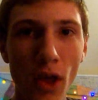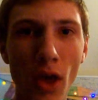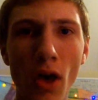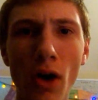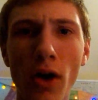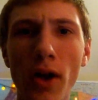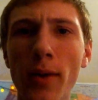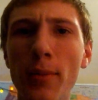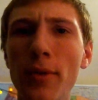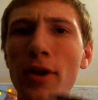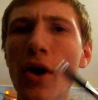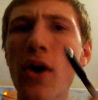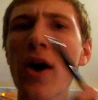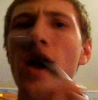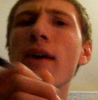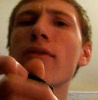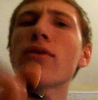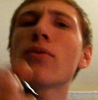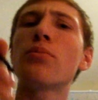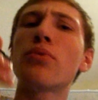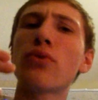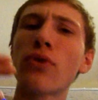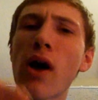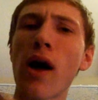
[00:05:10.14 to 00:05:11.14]
Okay, but now I have
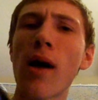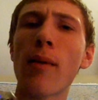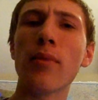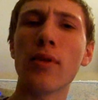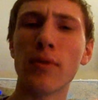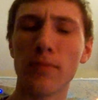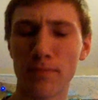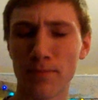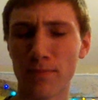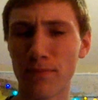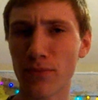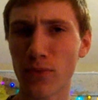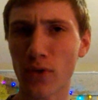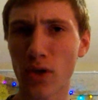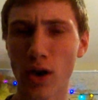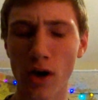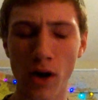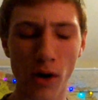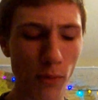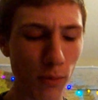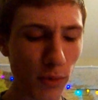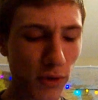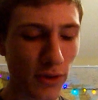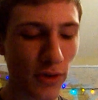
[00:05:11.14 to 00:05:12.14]
a problem
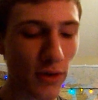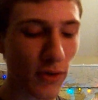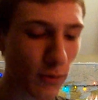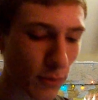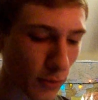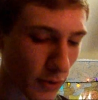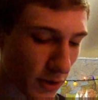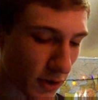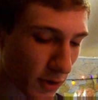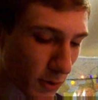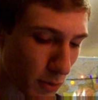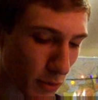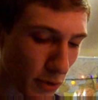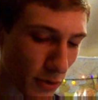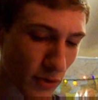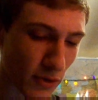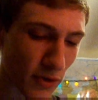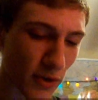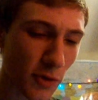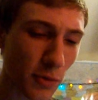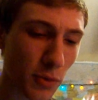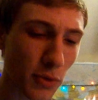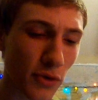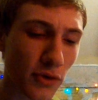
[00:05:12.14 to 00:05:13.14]
uh, with the, with this
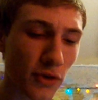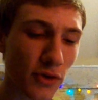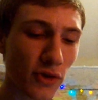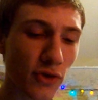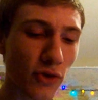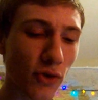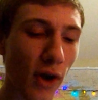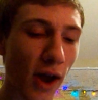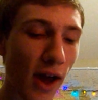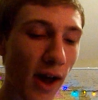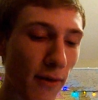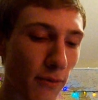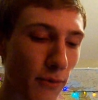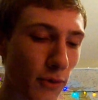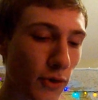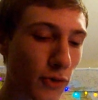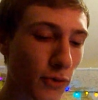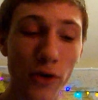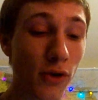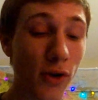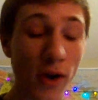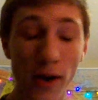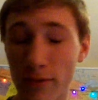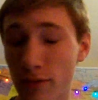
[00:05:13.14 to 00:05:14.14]
person. This person is your average
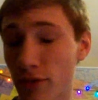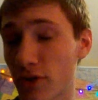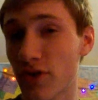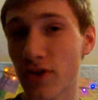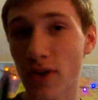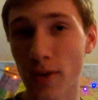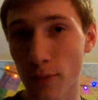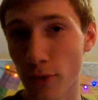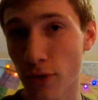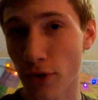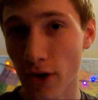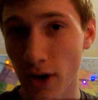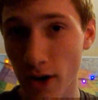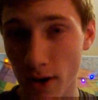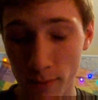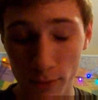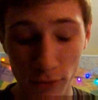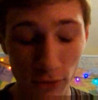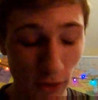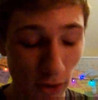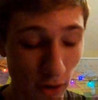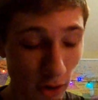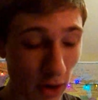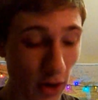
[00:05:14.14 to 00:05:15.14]
your average Democrat. I'm
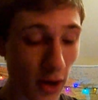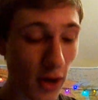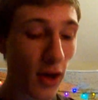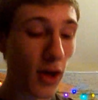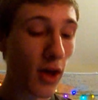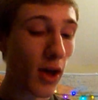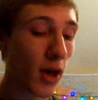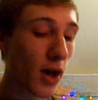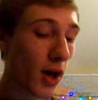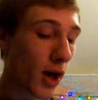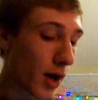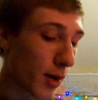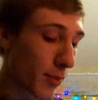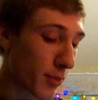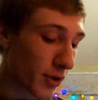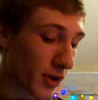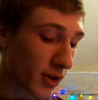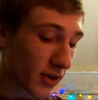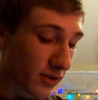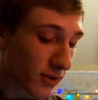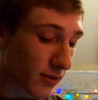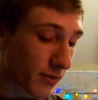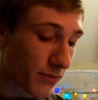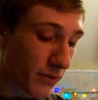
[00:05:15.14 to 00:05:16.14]
sorry, uh,
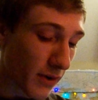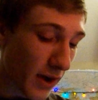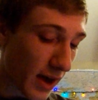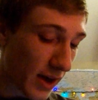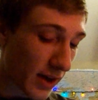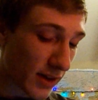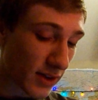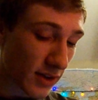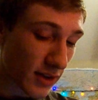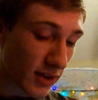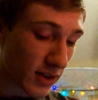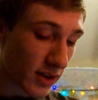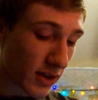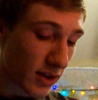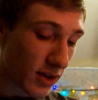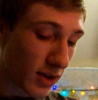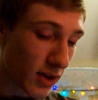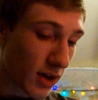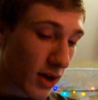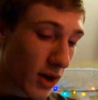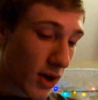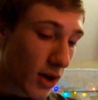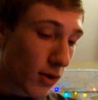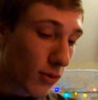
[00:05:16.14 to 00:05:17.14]
because of the fact that
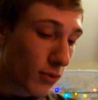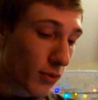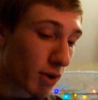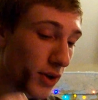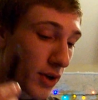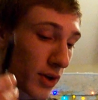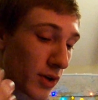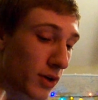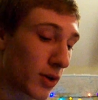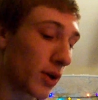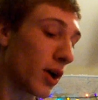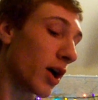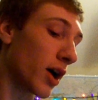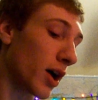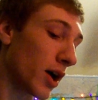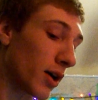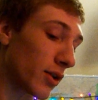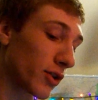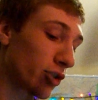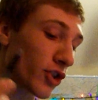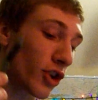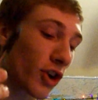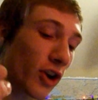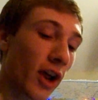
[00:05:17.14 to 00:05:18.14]
he, when
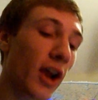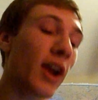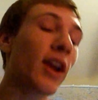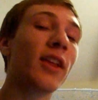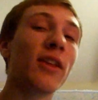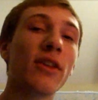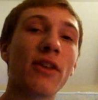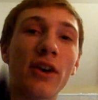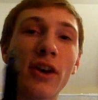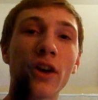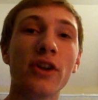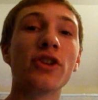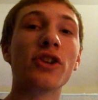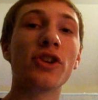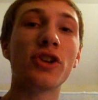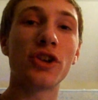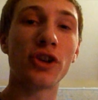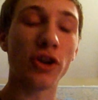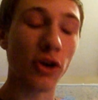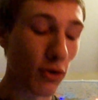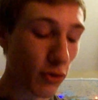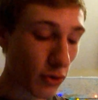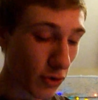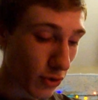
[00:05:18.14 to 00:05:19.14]
uh, Sean Hannity, like I just
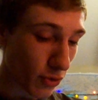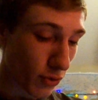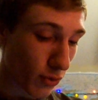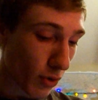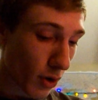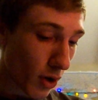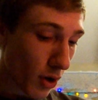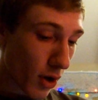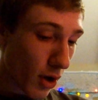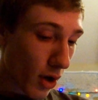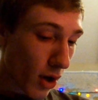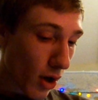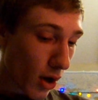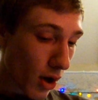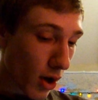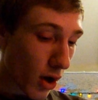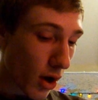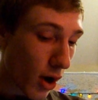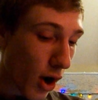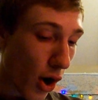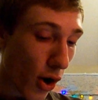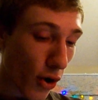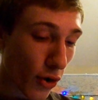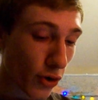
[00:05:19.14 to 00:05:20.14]
showed you, uh,
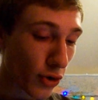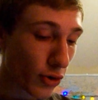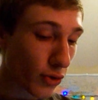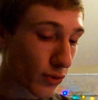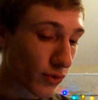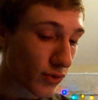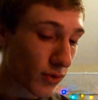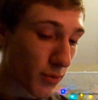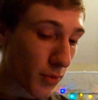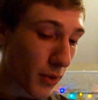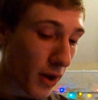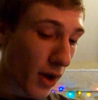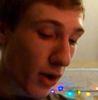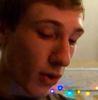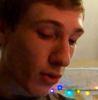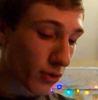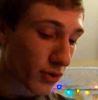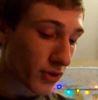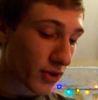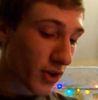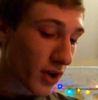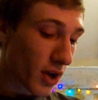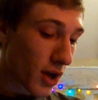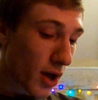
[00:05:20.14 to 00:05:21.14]
argues
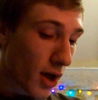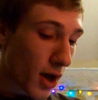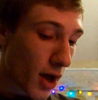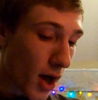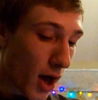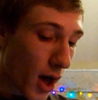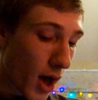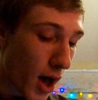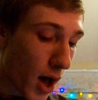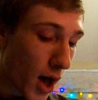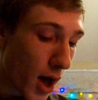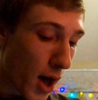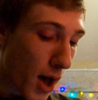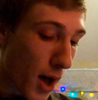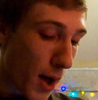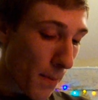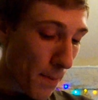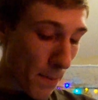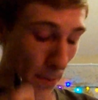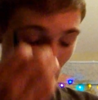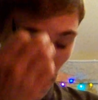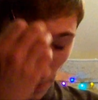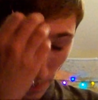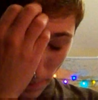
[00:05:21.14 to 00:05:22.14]
about, uh,
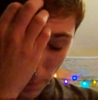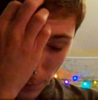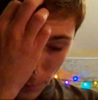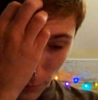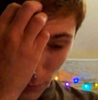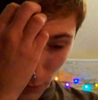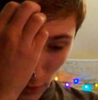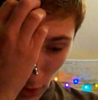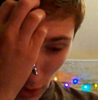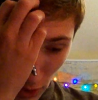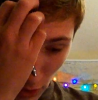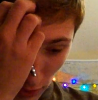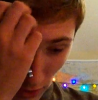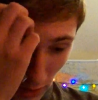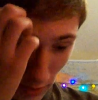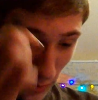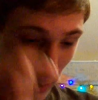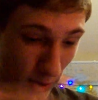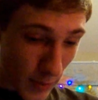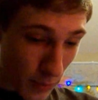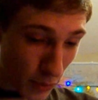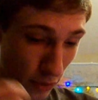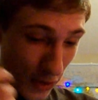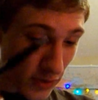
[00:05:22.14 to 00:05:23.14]
you know, he
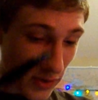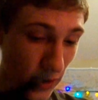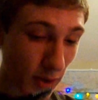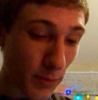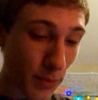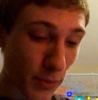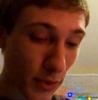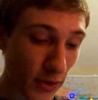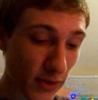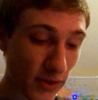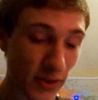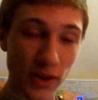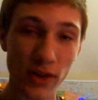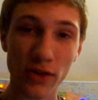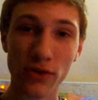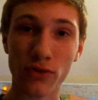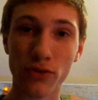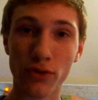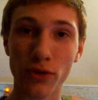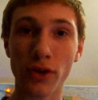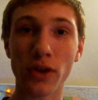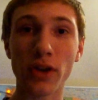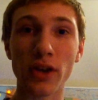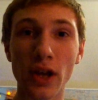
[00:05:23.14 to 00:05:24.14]
he brings up the six
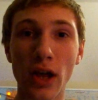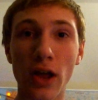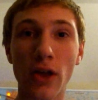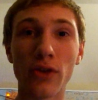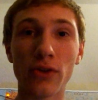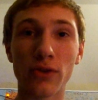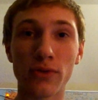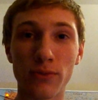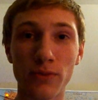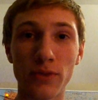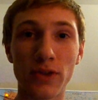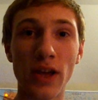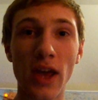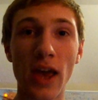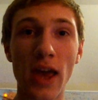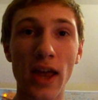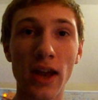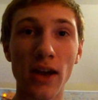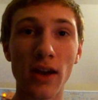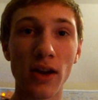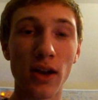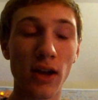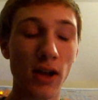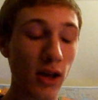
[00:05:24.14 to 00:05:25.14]
trillion dollars of
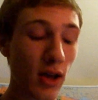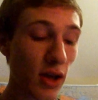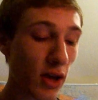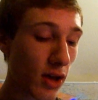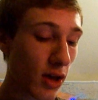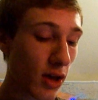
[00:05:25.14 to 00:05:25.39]
debt uh,